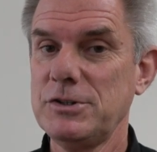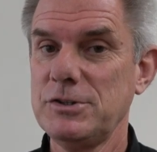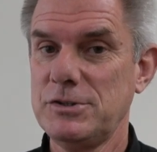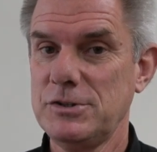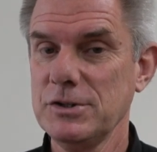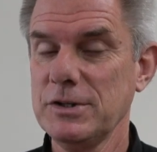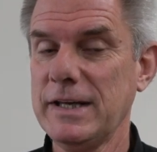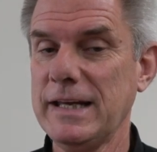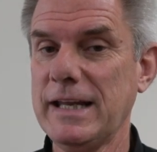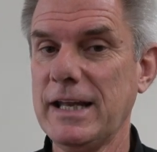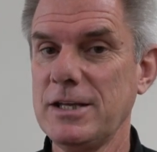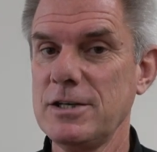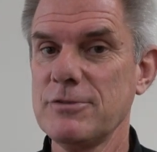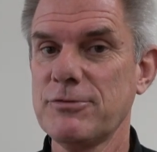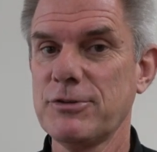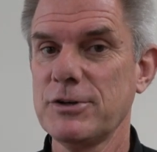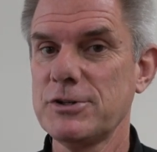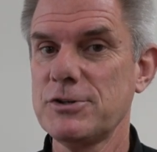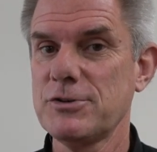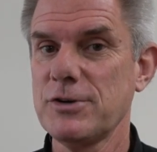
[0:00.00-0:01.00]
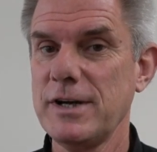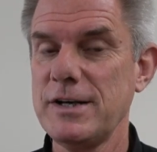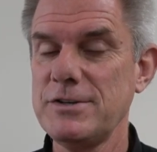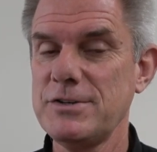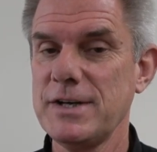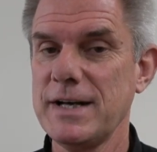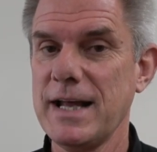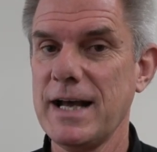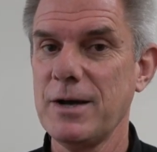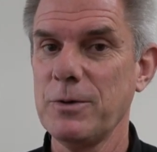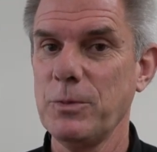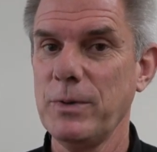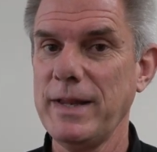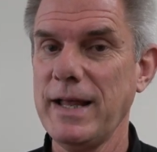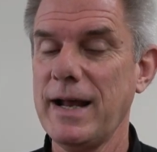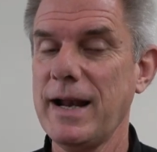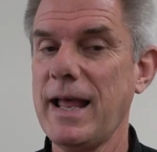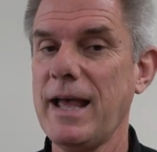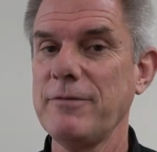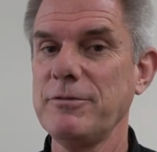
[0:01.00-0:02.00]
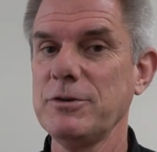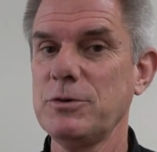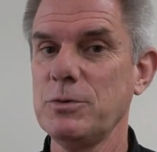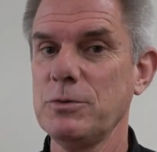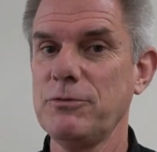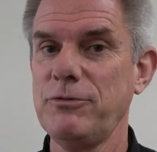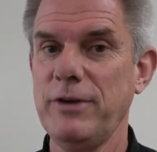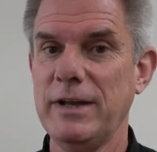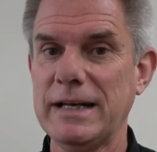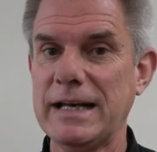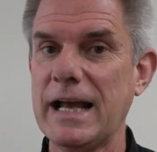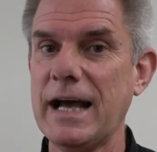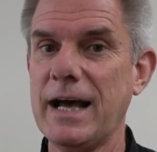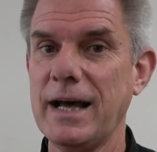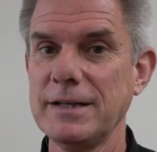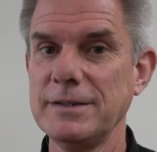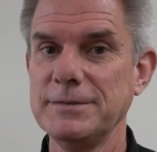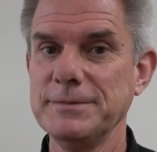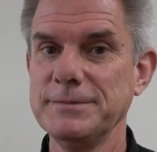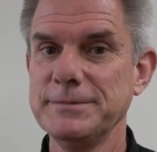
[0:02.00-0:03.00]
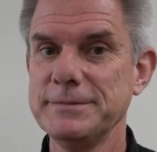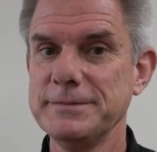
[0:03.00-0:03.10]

you still can get your frustration out without having to offend God.